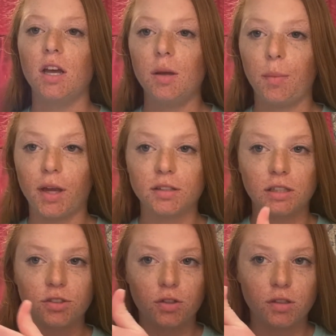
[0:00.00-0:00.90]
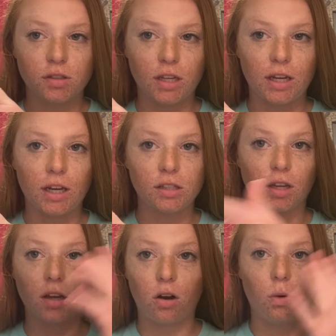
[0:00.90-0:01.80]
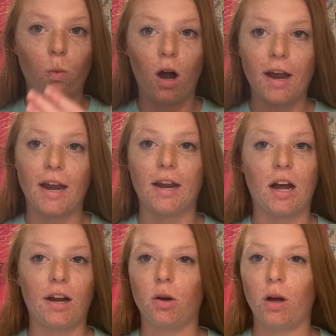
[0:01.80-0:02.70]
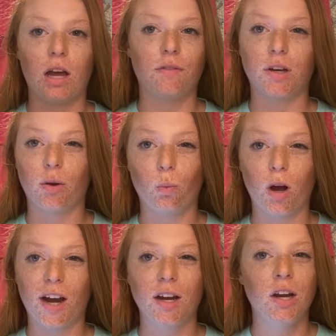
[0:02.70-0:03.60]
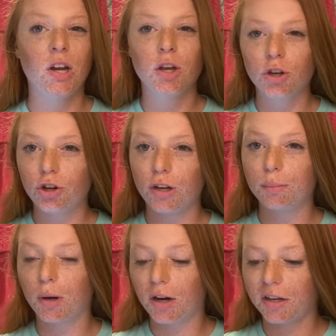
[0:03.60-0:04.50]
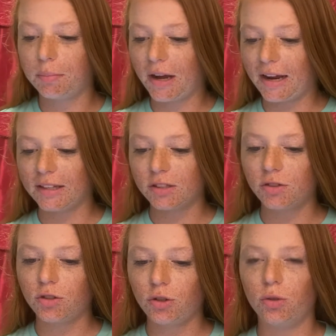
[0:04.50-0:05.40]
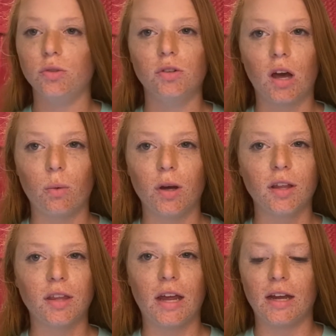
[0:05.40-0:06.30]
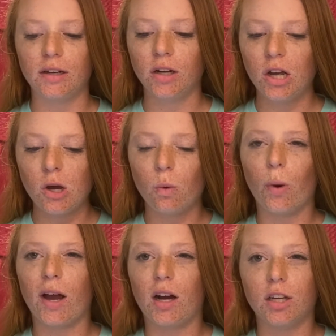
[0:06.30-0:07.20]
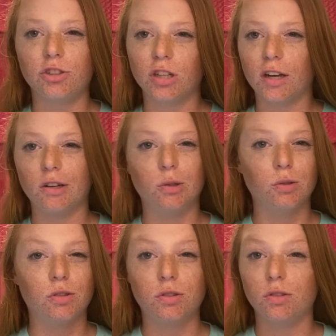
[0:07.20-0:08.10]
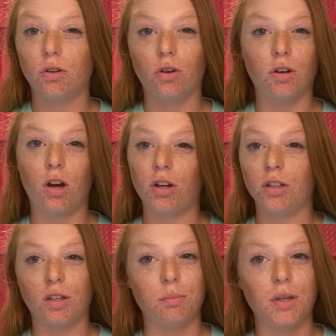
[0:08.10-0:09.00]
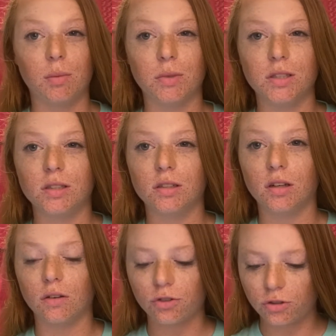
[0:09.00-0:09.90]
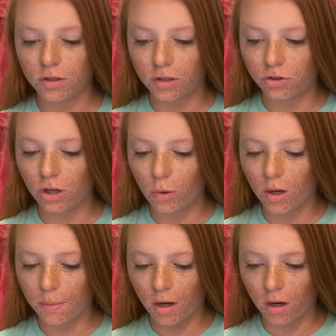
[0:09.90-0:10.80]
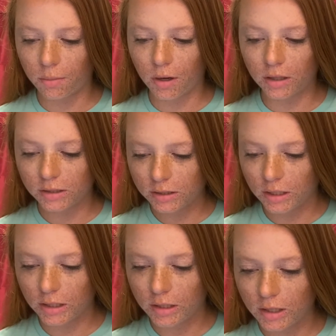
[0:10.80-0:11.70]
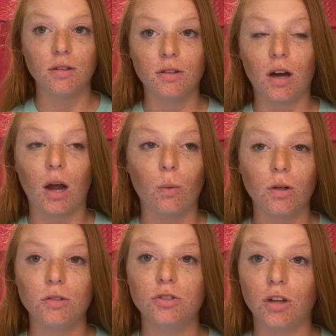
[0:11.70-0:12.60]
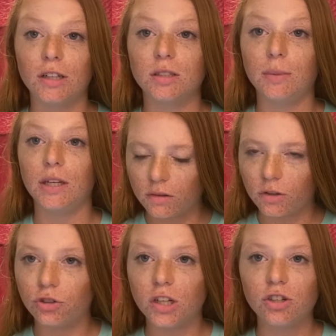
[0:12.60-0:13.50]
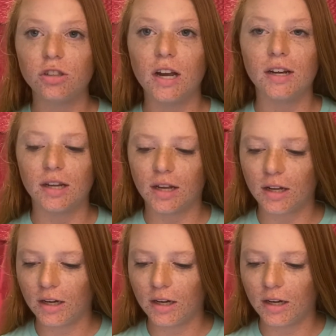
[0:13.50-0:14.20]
because as you can see, he's like all white and I don't have any white cream body paints to do that with, and white eyeshadows are not really pigmented enough to show up on my skin. I will try to be recreating